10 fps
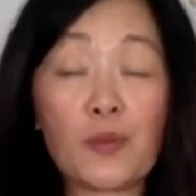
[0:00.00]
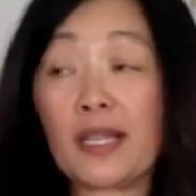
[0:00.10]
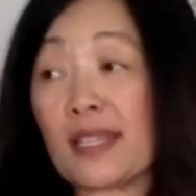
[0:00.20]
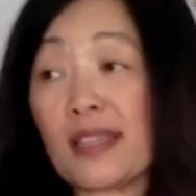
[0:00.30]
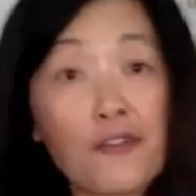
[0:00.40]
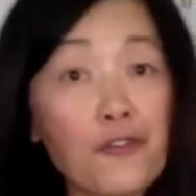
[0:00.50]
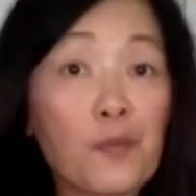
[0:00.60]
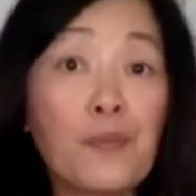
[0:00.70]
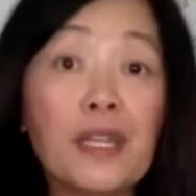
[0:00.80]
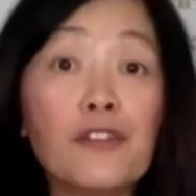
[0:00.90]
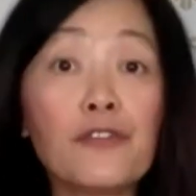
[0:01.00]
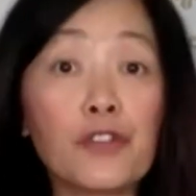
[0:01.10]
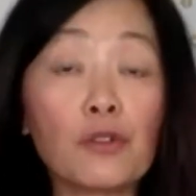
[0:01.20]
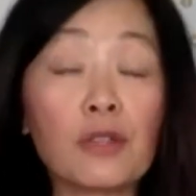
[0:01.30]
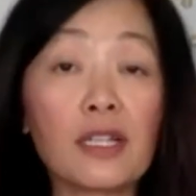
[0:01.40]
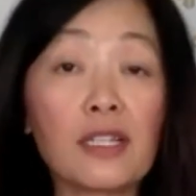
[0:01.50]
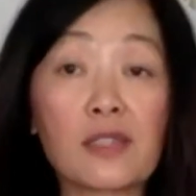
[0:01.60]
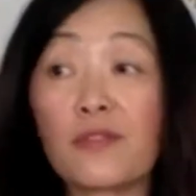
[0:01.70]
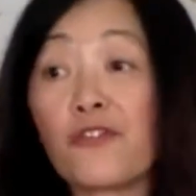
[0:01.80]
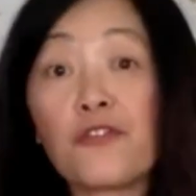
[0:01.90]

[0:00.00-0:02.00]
because of that forbidden food list.